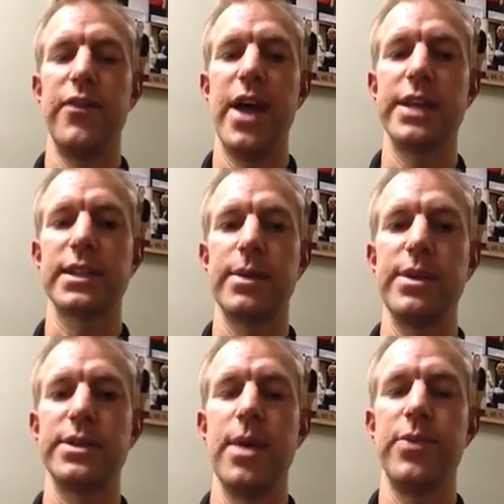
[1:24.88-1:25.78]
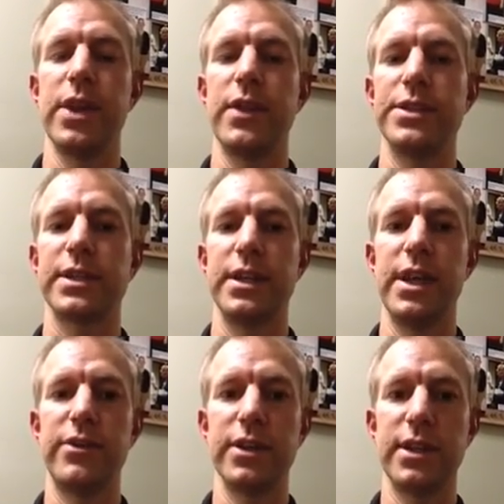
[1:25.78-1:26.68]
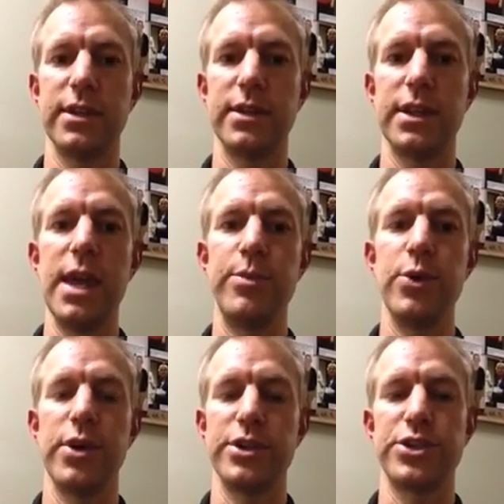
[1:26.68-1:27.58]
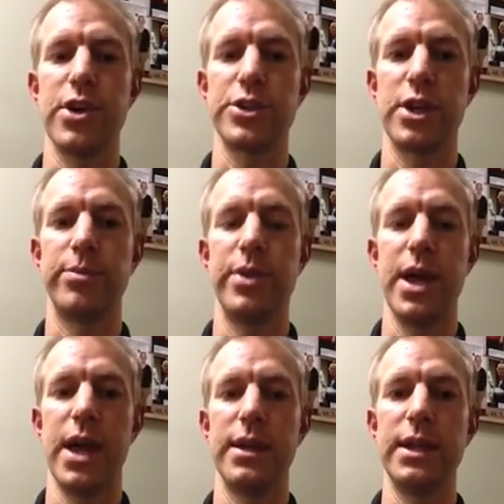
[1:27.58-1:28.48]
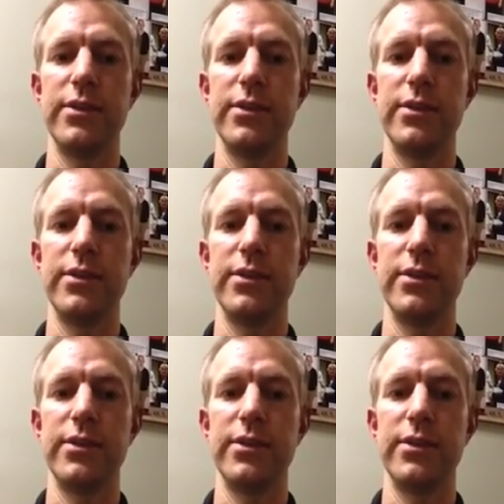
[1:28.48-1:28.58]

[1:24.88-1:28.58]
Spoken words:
that's going to be something that's going to never keep you on a structured plan.